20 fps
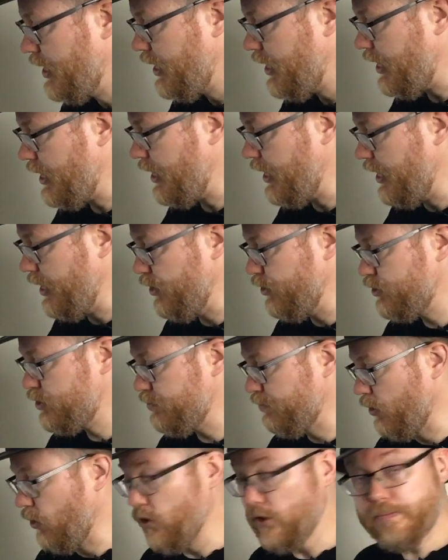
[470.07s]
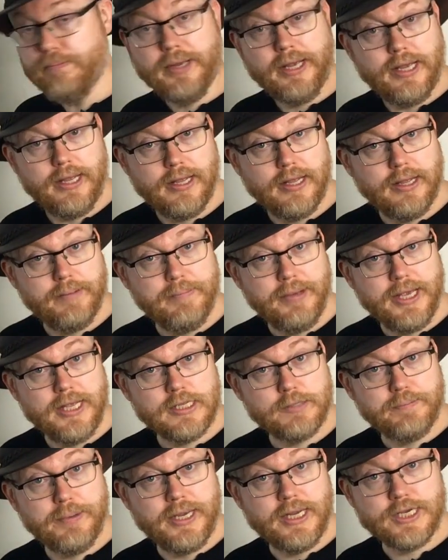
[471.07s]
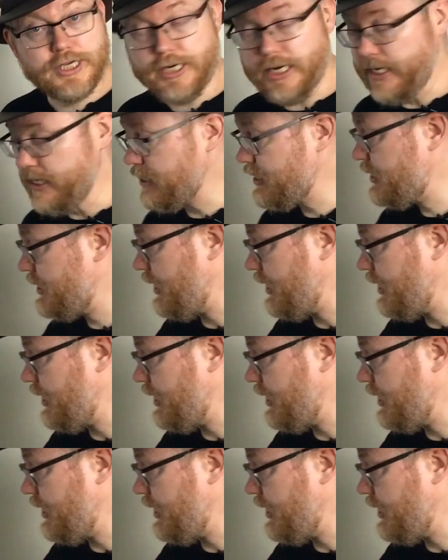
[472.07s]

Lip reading: A small bee species